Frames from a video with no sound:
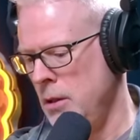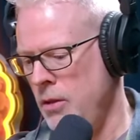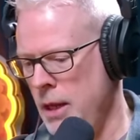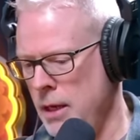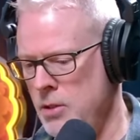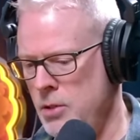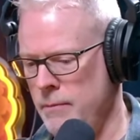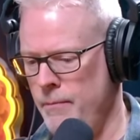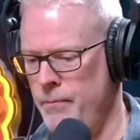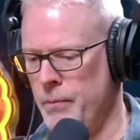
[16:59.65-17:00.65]

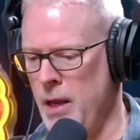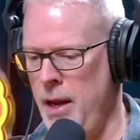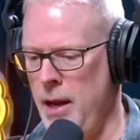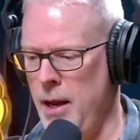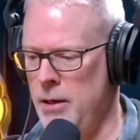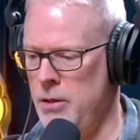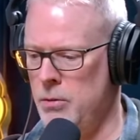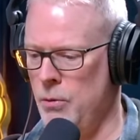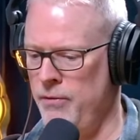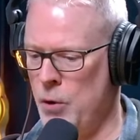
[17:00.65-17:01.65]
things. And
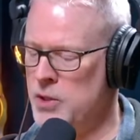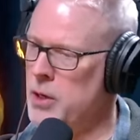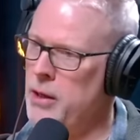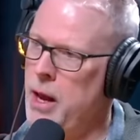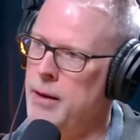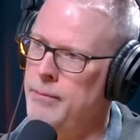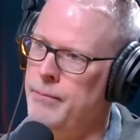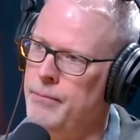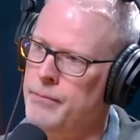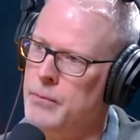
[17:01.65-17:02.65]
we're focused on that.
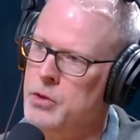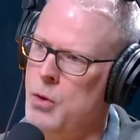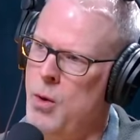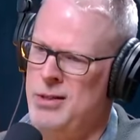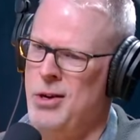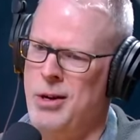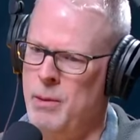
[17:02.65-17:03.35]
So why talk